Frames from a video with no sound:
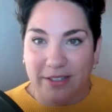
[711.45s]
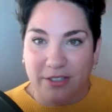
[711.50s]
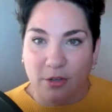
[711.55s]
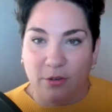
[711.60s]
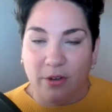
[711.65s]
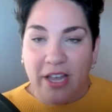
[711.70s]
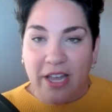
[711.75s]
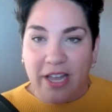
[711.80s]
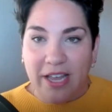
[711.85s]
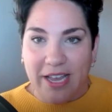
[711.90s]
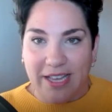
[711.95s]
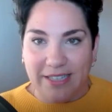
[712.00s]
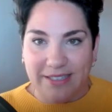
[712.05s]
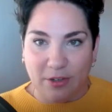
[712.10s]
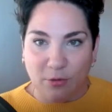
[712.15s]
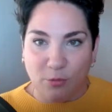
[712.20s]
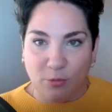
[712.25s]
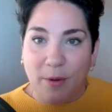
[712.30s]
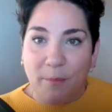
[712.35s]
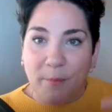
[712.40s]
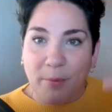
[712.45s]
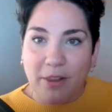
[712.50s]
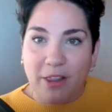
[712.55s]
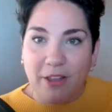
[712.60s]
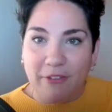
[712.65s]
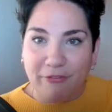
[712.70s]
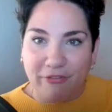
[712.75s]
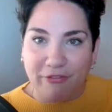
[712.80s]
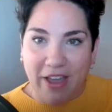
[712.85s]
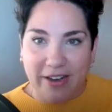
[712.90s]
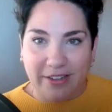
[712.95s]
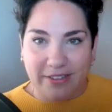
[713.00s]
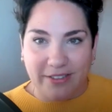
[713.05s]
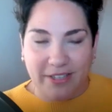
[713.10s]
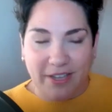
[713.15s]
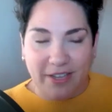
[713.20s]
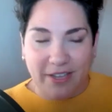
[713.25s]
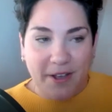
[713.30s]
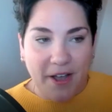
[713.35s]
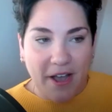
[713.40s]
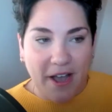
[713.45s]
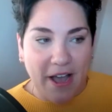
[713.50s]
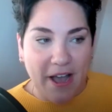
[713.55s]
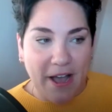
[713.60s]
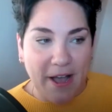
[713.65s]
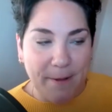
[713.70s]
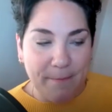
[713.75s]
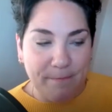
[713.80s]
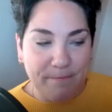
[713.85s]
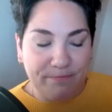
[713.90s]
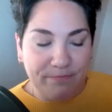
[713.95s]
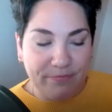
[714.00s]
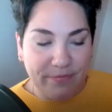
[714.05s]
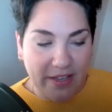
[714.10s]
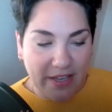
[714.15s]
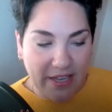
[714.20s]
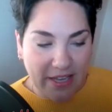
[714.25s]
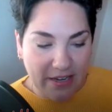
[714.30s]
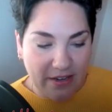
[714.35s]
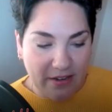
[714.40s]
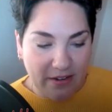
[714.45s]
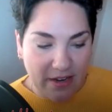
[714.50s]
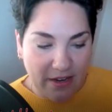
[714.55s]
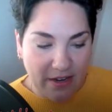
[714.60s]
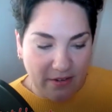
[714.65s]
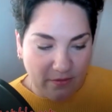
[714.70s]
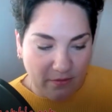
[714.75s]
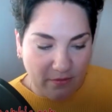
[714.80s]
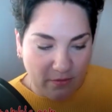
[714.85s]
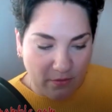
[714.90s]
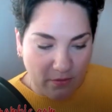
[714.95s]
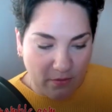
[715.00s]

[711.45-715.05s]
So it's a ripple effect in